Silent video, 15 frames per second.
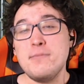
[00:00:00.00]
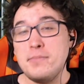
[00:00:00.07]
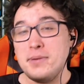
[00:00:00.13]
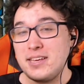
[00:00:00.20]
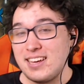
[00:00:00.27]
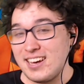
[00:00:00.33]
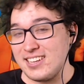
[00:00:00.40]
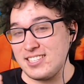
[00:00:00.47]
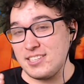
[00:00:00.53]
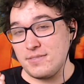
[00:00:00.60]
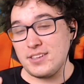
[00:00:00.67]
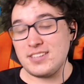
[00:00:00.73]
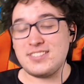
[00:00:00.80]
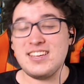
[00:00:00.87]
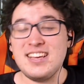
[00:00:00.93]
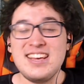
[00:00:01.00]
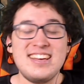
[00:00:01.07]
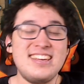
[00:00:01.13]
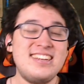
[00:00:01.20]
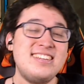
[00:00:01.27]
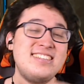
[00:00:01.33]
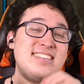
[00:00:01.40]
Because of this,
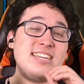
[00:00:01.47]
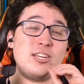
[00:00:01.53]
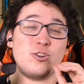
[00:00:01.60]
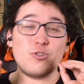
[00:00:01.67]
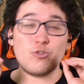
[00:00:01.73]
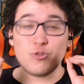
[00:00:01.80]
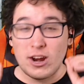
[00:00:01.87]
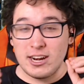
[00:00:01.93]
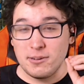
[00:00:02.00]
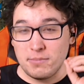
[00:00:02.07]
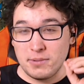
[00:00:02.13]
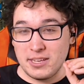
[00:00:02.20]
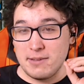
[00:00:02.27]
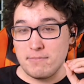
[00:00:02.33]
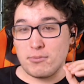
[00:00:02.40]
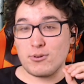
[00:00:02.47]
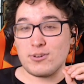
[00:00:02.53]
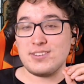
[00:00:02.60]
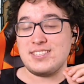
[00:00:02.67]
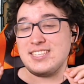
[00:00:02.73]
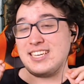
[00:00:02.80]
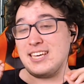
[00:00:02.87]
it is incredibly
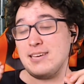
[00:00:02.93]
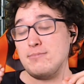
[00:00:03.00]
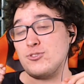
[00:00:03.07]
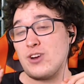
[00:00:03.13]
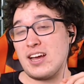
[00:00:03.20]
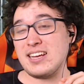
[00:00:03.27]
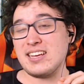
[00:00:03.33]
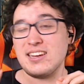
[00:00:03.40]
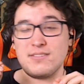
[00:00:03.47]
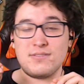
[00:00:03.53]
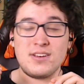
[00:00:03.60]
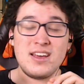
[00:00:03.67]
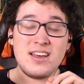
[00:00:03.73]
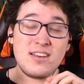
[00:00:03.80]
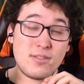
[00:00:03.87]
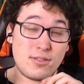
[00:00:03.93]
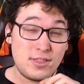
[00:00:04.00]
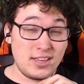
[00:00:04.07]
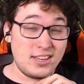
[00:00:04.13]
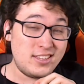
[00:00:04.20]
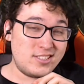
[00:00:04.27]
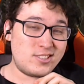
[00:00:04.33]
important to keep track of
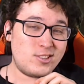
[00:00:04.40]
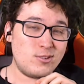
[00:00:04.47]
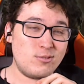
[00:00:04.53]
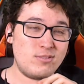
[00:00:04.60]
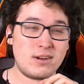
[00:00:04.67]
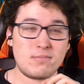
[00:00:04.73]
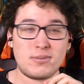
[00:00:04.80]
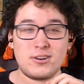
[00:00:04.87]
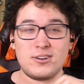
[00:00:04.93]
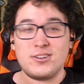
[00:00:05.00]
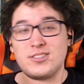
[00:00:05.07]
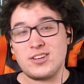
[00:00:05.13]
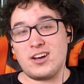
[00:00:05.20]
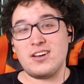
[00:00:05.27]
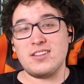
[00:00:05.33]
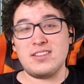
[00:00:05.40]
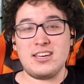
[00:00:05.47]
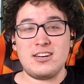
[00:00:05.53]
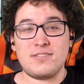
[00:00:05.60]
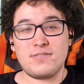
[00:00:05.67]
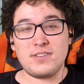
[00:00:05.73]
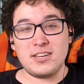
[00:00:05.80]
these 2 numbers on the
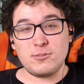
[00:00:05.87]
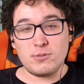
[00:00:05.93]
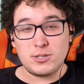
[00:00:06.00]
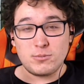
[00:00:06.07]
interface,